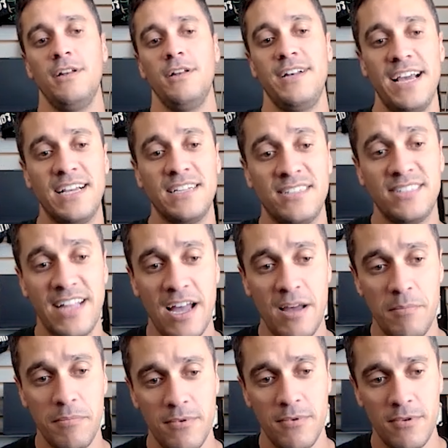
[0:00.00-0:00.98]
Next
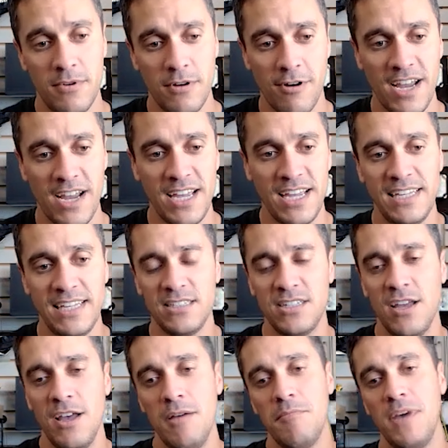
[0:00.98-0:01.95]
step, all right, is
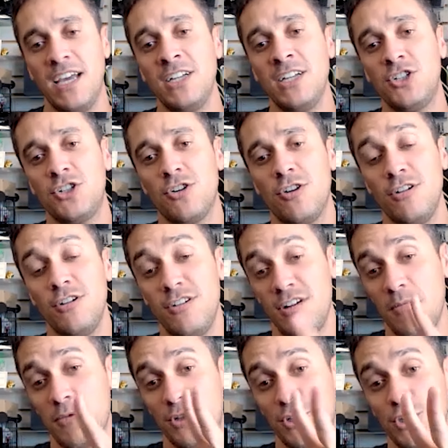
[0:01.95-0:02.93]
making sure.
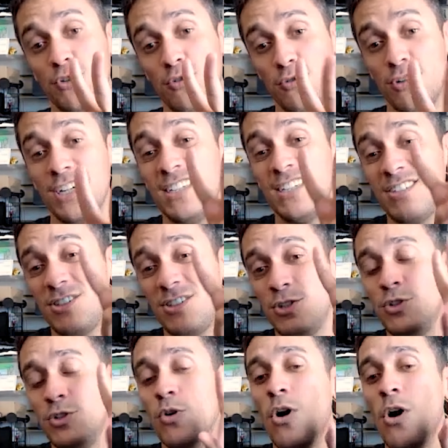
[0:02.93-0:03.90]
Number 2 is
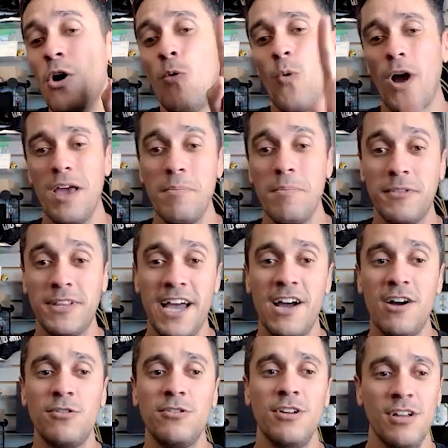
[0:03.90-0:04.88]
to wipe
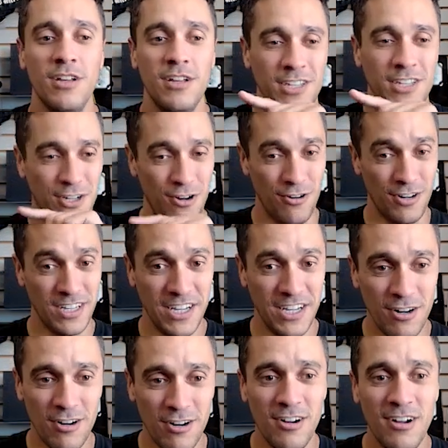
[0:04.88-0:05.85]
down your
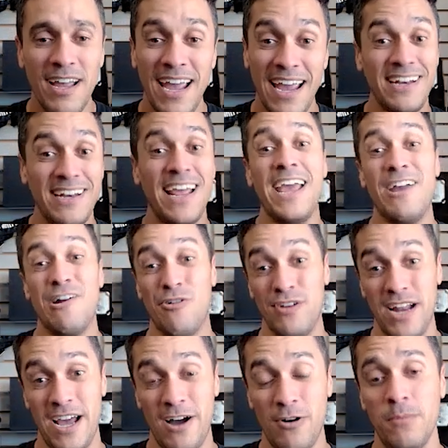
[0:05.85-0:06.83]
gear and air
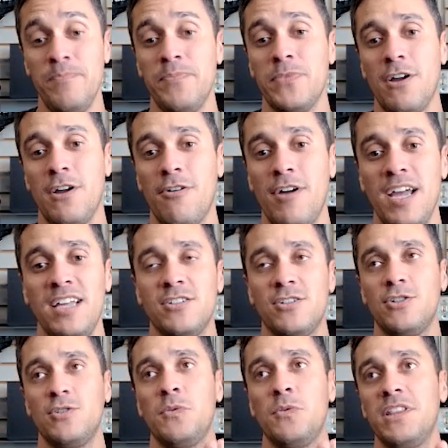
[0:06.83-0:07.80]
it out. All right. So
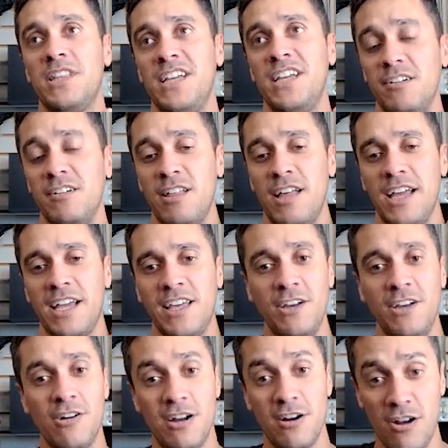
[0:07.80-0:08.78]
there's one thing, like
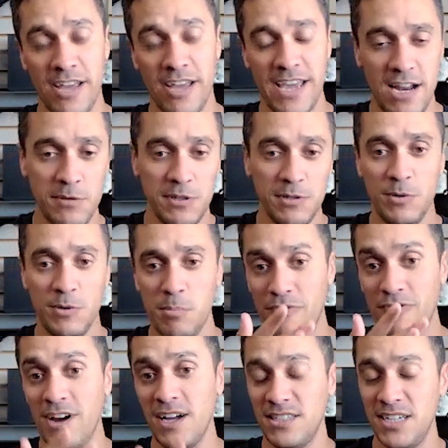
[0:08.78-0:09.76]
here at our academy, we
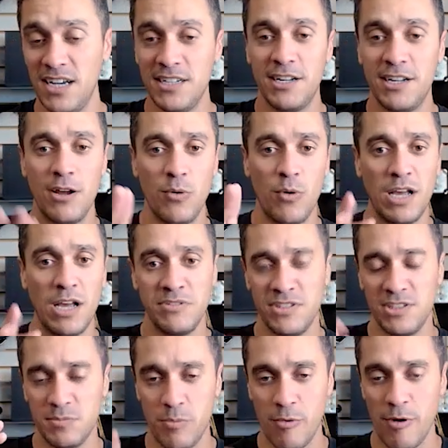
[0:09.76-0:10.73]
provide sanitary wipes and
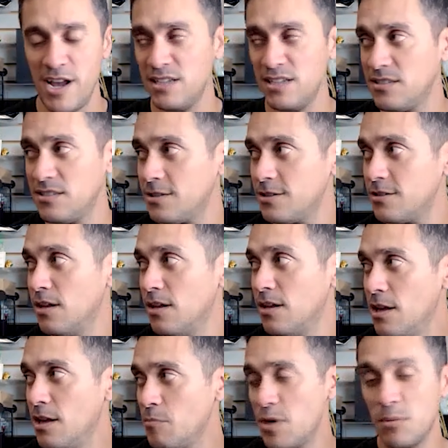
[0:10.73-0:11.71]
sprays to
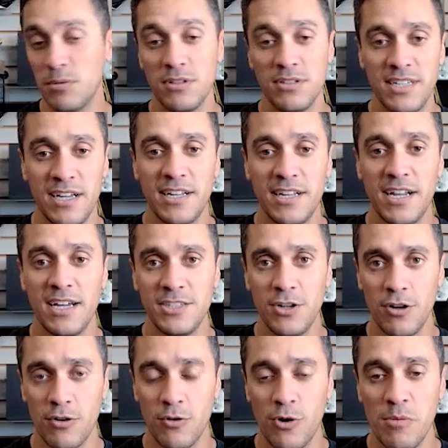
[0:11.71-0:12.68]
be able to sanitize
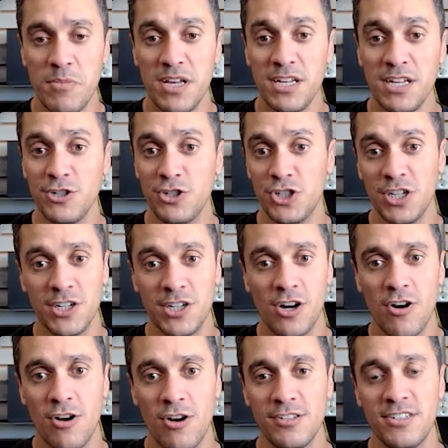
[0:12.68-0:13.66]
your equipment, your shin
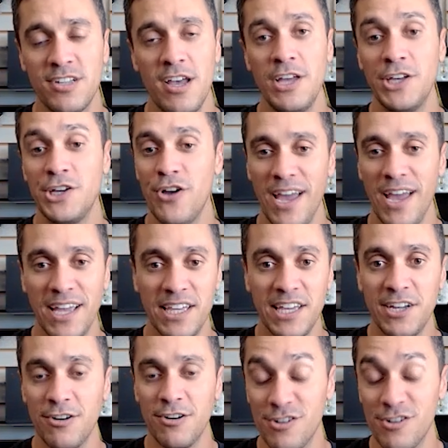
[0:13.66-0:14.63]
guards, your
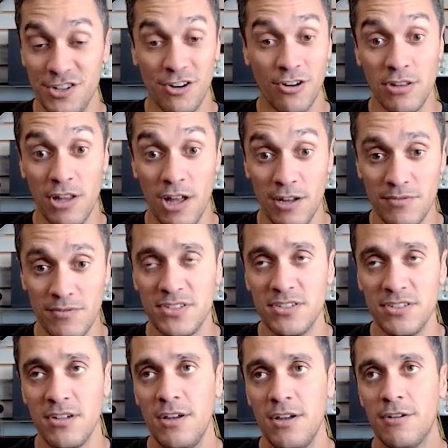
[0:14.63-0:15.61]
headgear, your gloves,
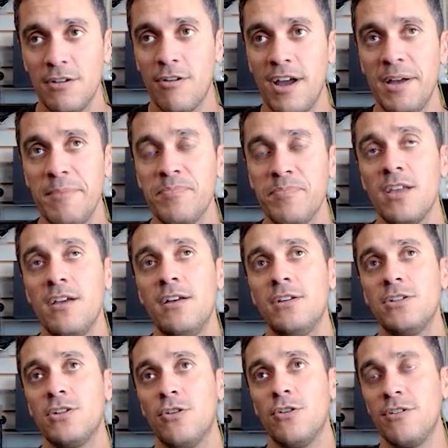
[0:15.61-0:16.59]
right?
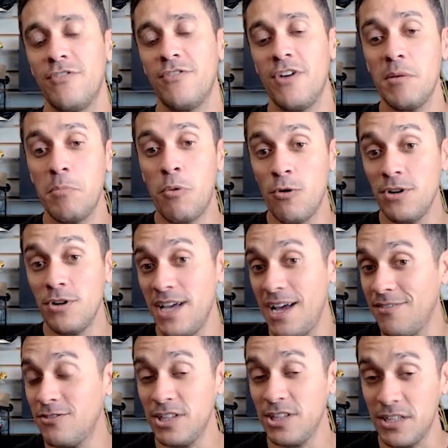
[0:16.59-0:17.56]
So it's very important to
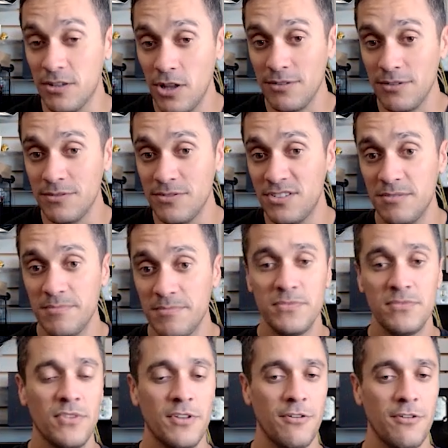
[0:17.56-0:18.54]
have clean gloves,
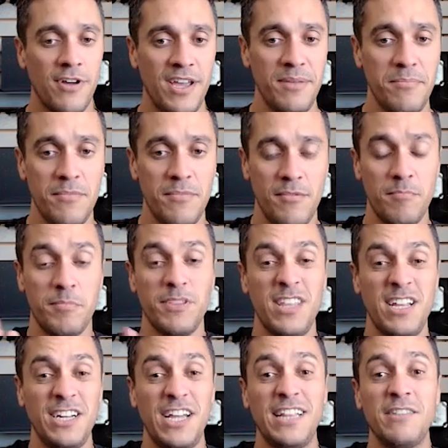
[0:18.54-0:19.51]
right? But
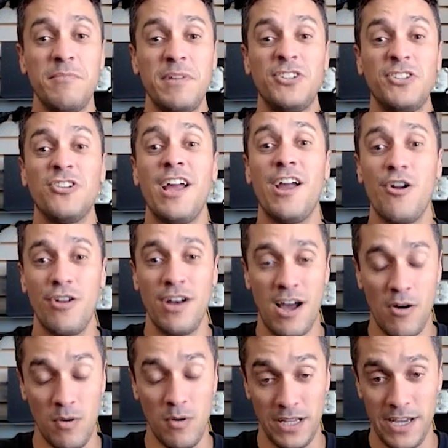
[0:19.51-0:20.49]
then you have to make sure to air it
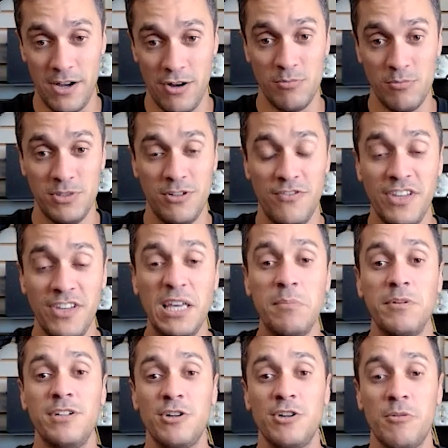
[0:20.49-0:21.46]
out when you get home. So if you keep
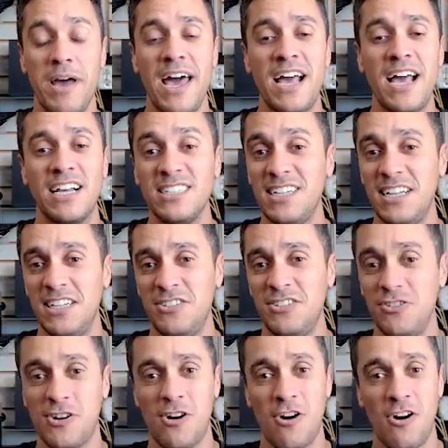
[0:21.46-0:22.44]
it in your bag and it stays in
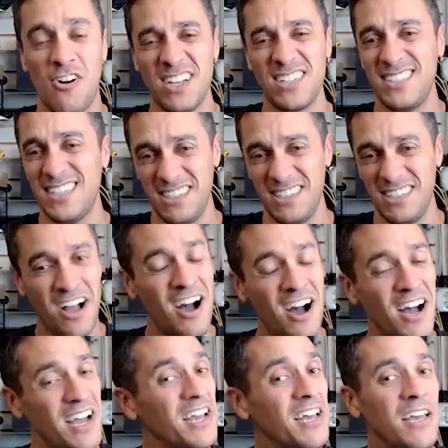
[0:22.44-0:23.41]
your car, it gets nice and
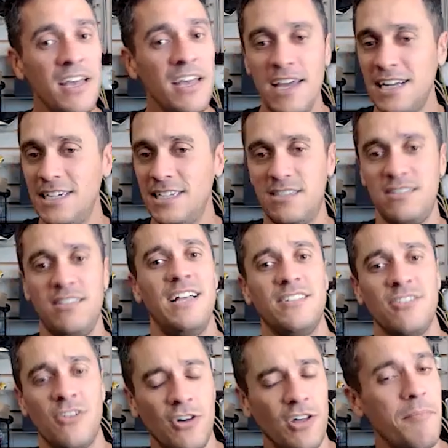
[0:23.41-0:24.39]
hot, it just
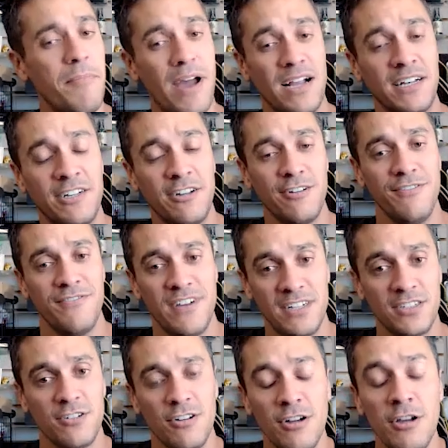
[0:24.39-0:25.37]
lets all that bacteria
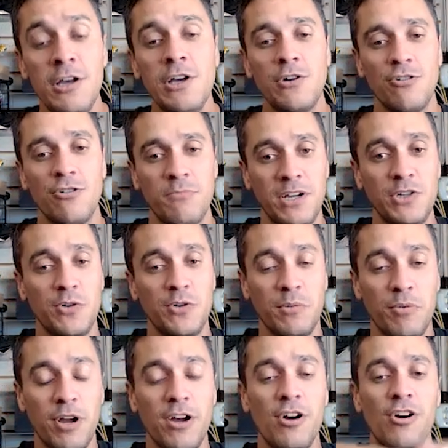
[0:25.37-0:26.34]
fester. You want to make sure when you
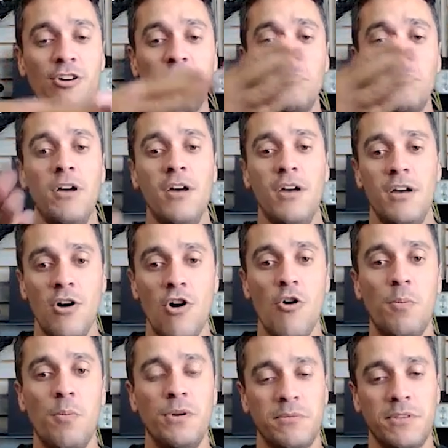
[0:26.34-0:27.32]
bring it home,
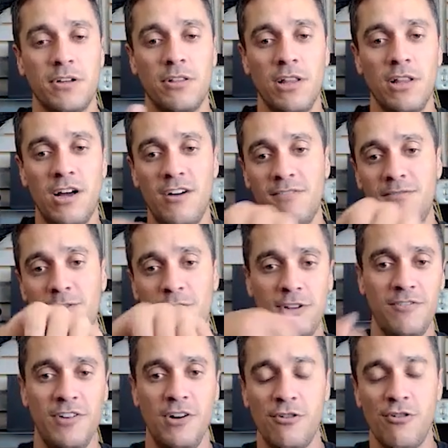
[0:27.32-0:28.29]
open up the glove,
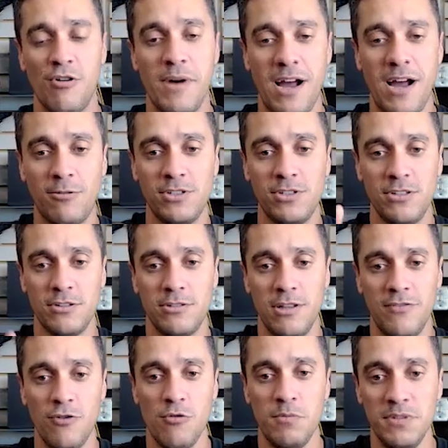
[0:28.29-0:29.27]
turn the Velcro backwards so the
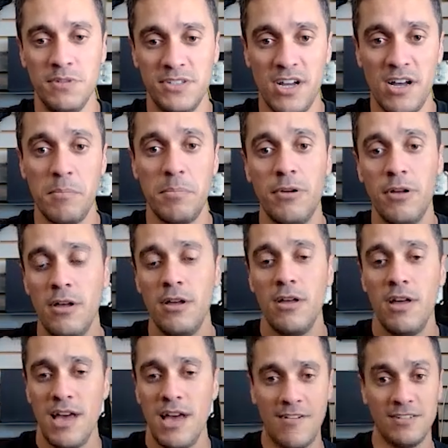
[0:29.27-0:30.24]
glove opens up,
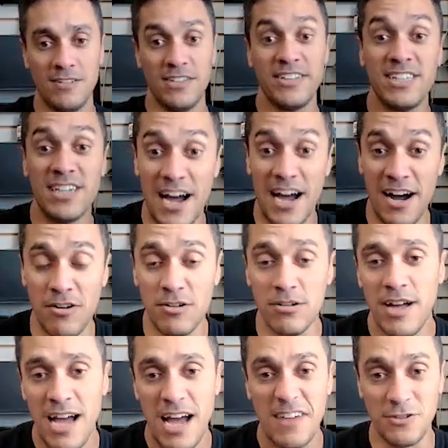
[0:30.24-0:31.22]
have it sit
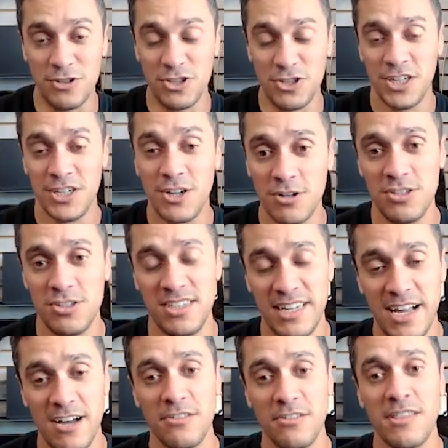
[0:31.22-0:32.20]
out, have your shin guards sit
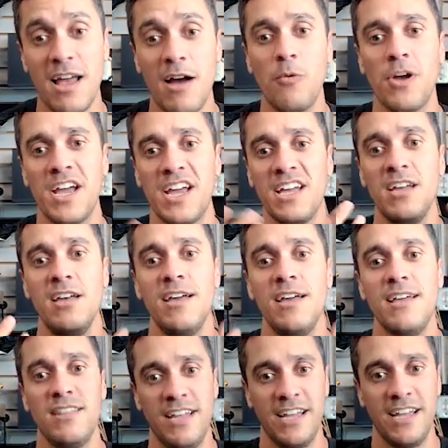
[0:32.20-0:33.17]
out. That way
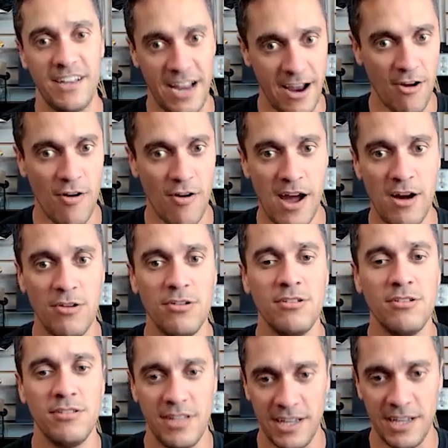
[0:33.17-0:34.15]
they can air out
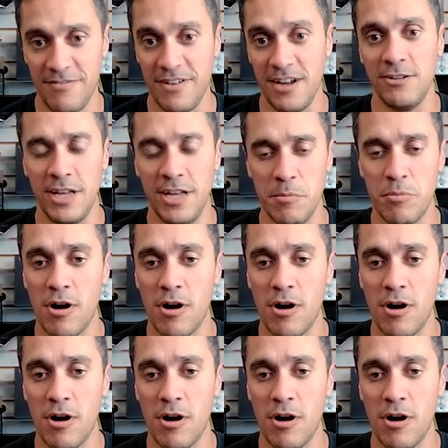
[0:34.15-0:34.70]
and they can ventilate